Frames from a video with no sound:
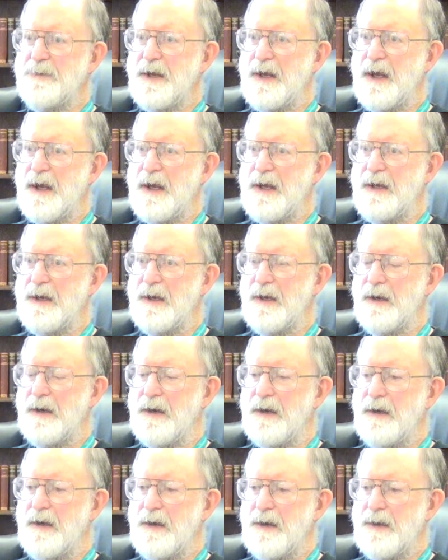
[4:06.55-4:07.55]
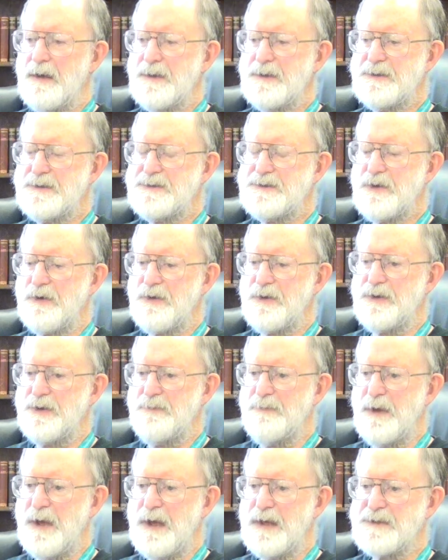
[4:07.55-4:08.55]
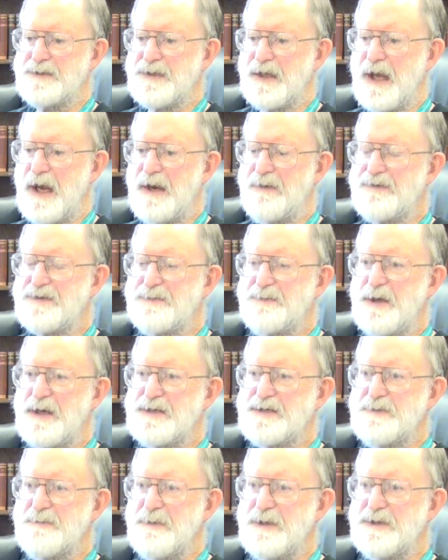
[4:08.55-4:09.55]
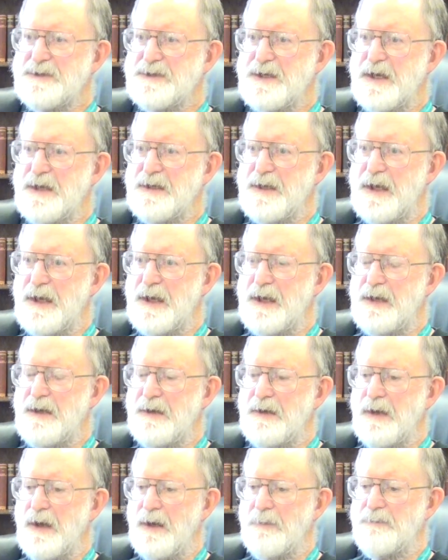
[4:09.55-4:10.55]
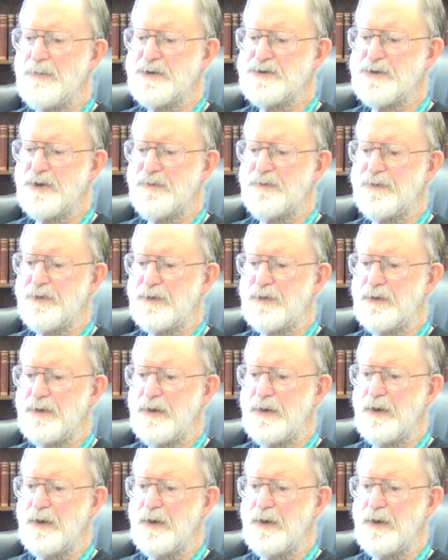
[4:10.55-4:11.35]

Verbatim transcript: They uh, sold them as live specimens and they uh, preserved